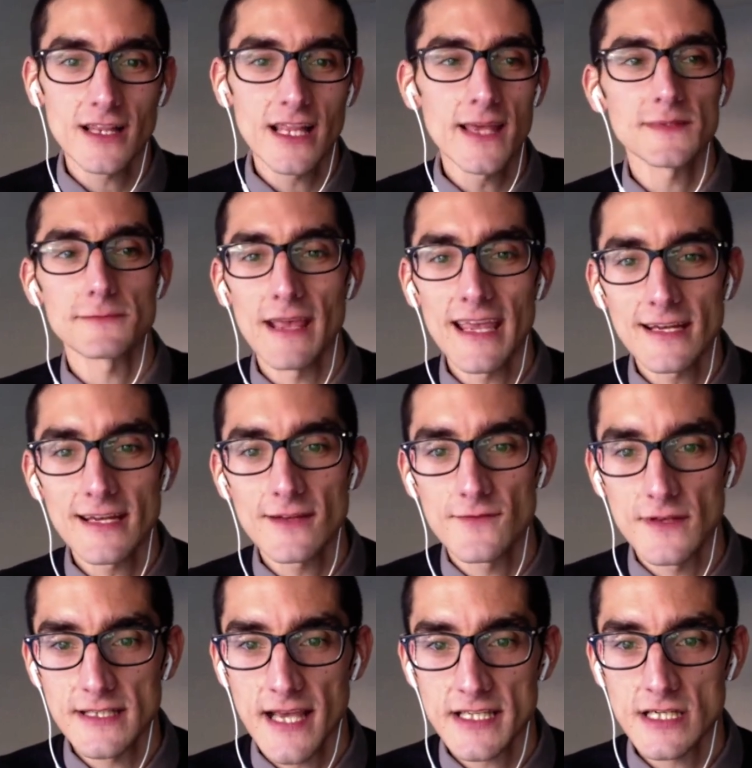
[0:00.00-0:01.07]
The claims made
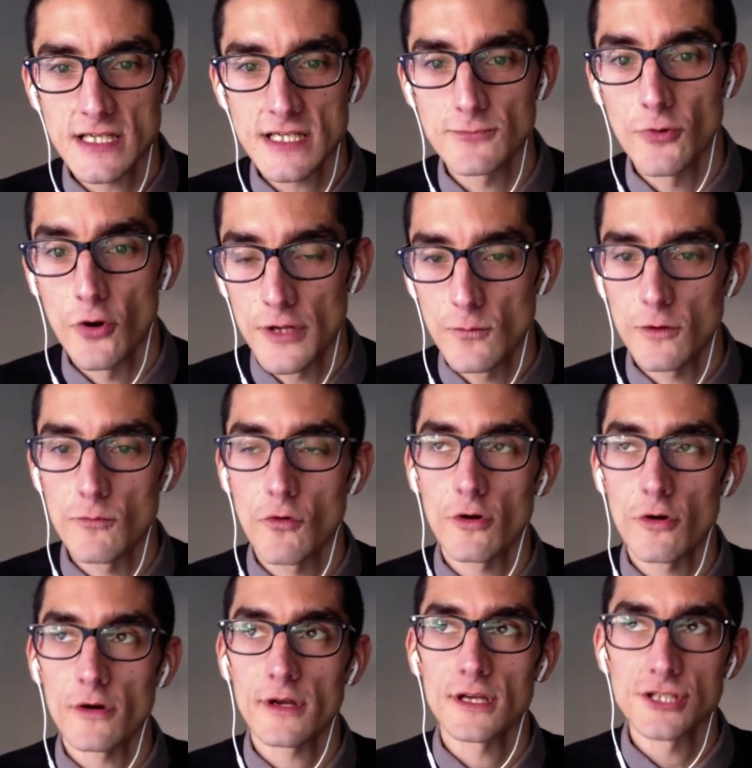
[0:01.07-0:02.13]
in the testimony were
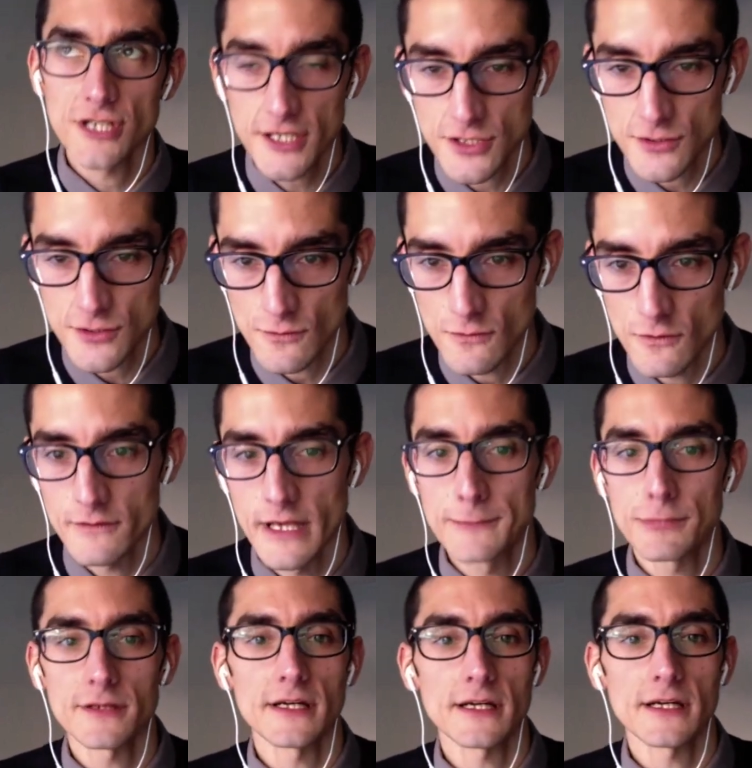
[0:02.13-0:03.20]
more conjectural
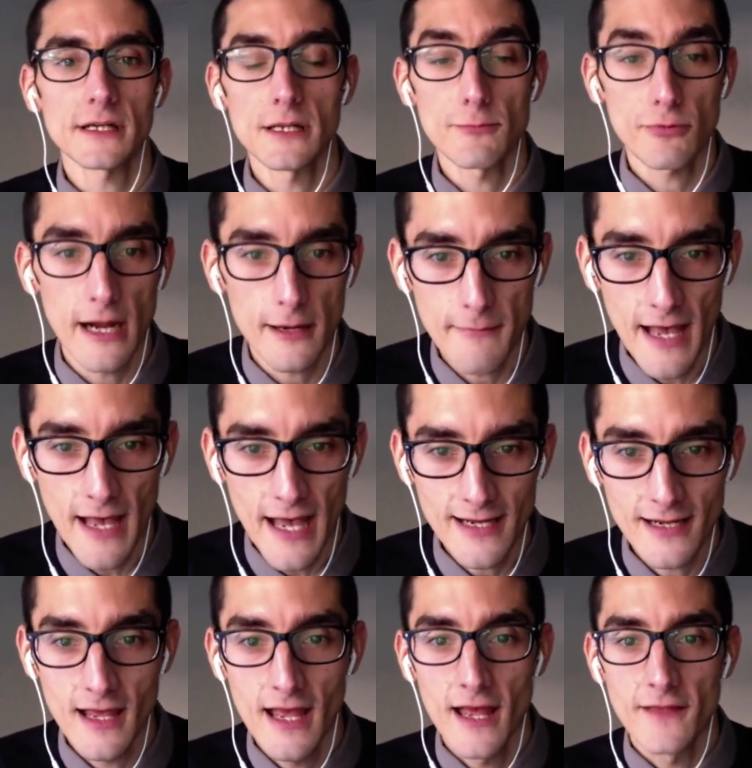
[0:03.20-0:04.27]
and politically
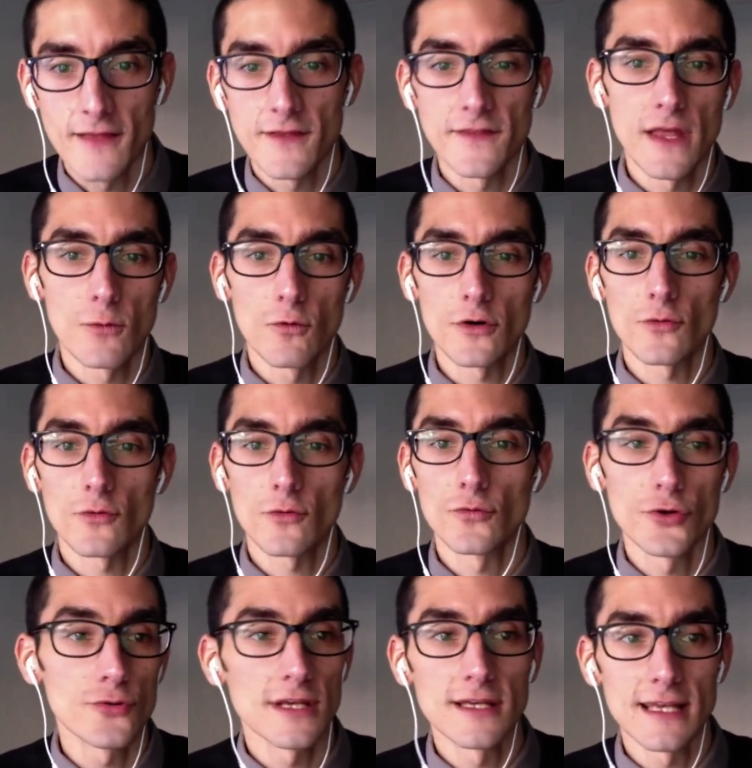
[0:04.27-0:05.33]
pragmatic than they were
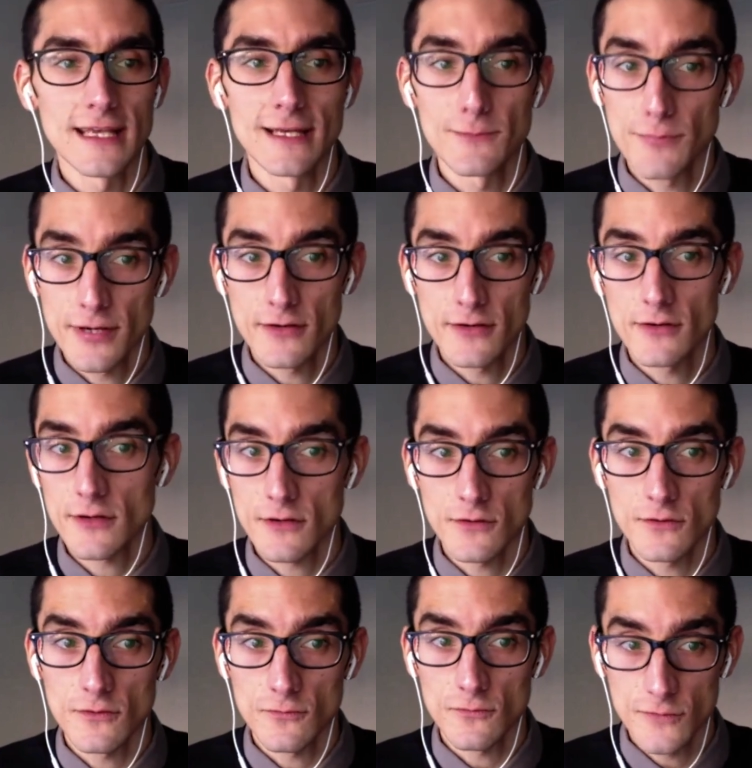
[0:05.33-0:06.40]
rooted in
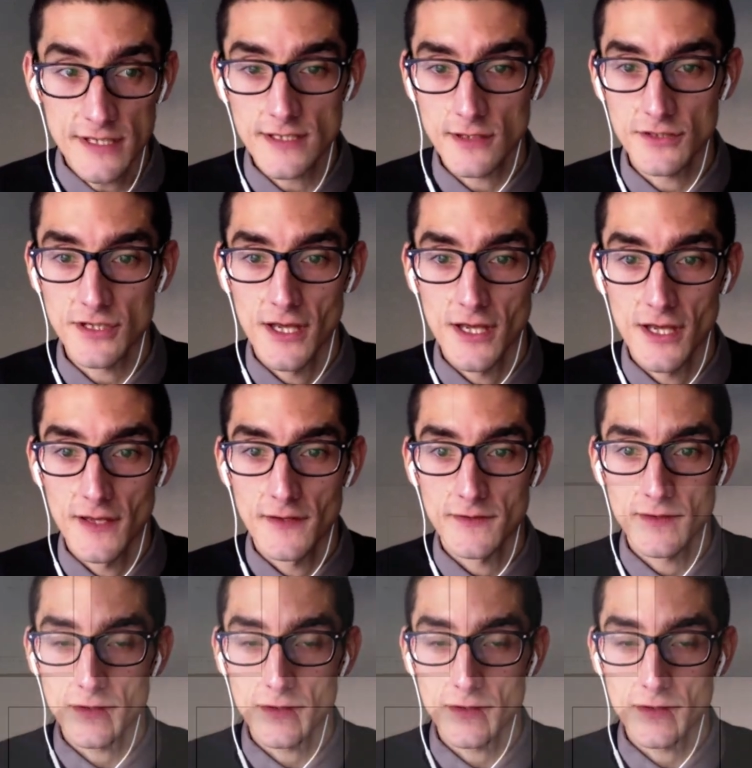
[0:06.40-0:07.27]
empirical research.